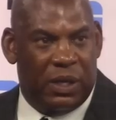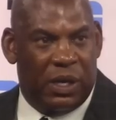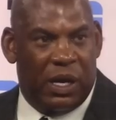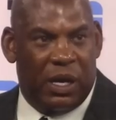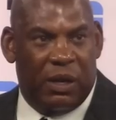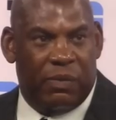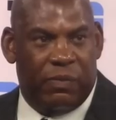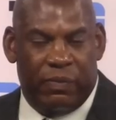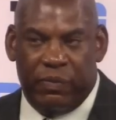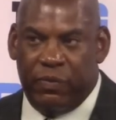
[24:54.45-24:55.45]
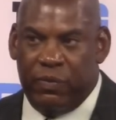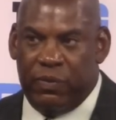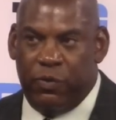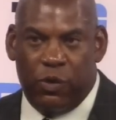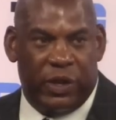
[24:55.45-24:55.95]
uh,
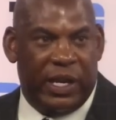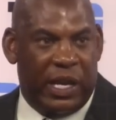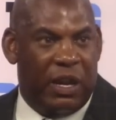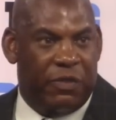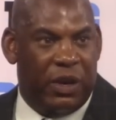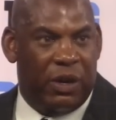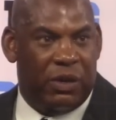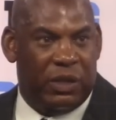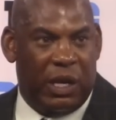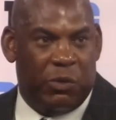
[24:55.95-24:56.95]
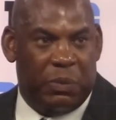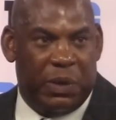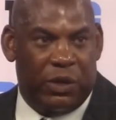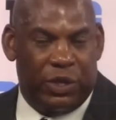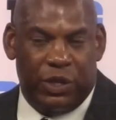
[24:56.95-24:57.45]
for the NFL, and they want to
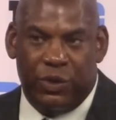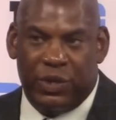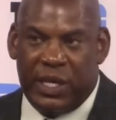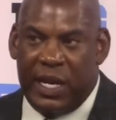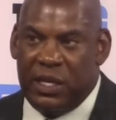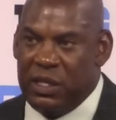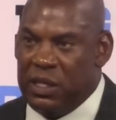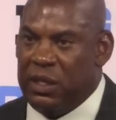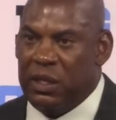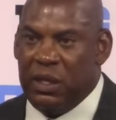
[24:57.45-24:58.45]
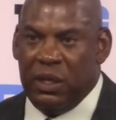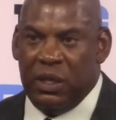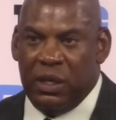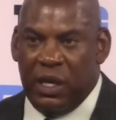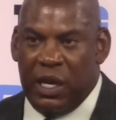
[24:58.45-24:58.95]
play on huge stages. And
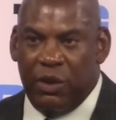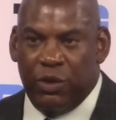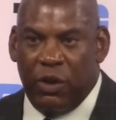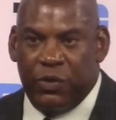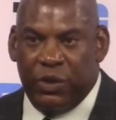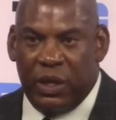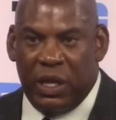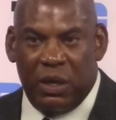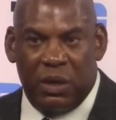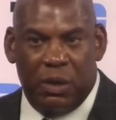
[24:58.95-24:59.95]
I don't know if you can get a